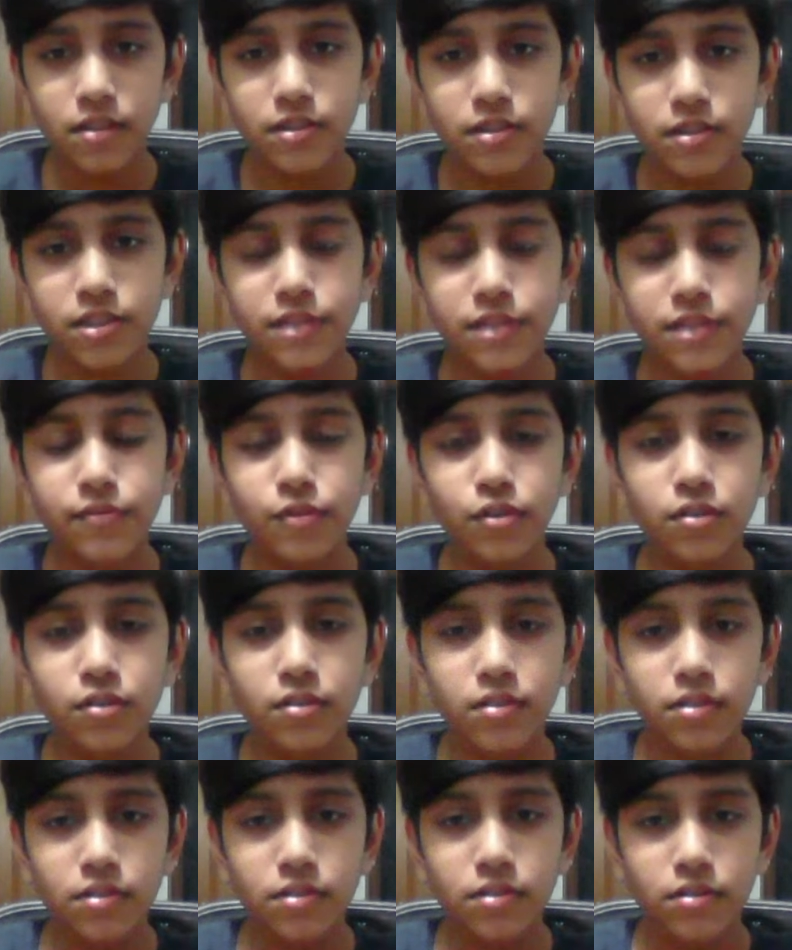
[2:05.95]

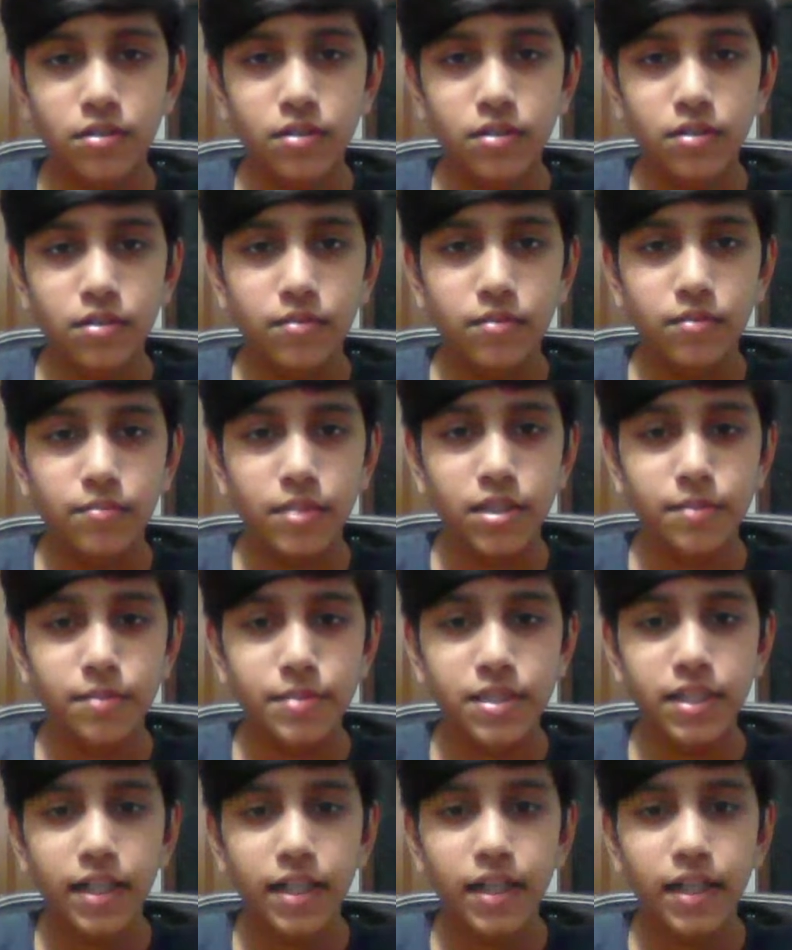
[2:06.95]
G4, bishop
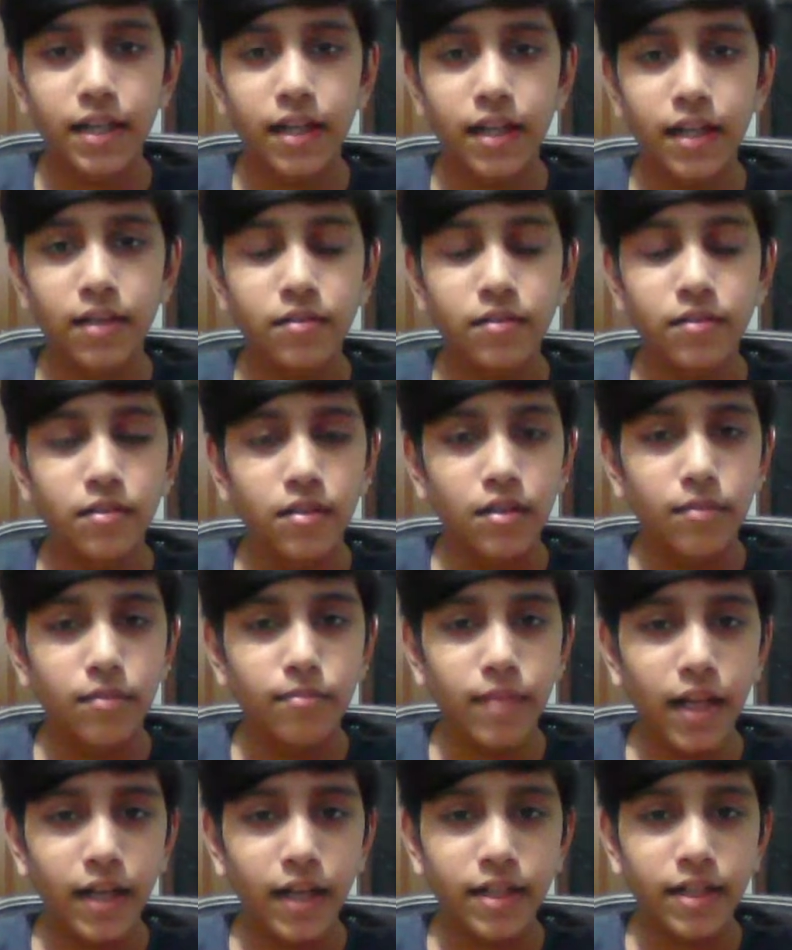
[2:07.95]
C8, and
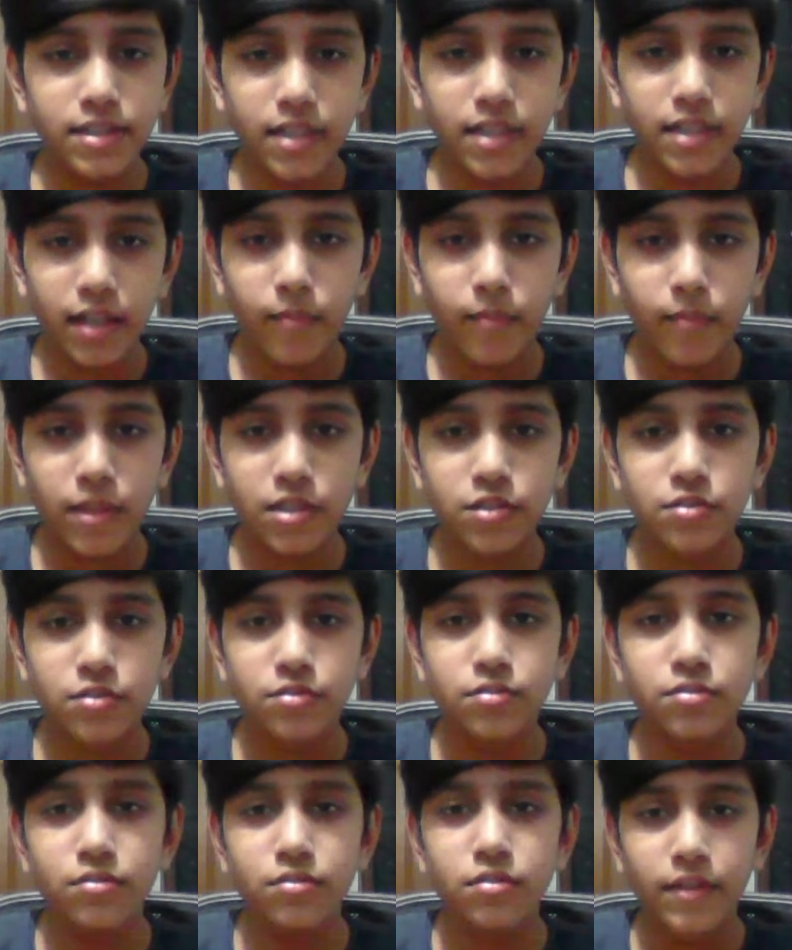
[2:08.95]
black doesn't have much to
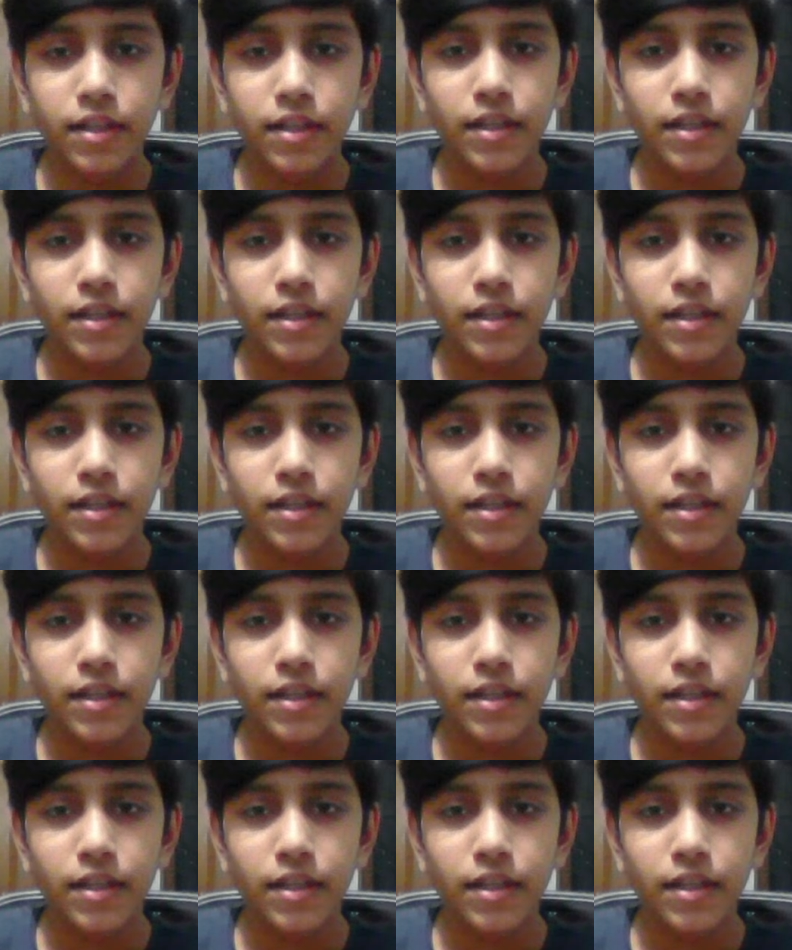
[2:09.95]
do.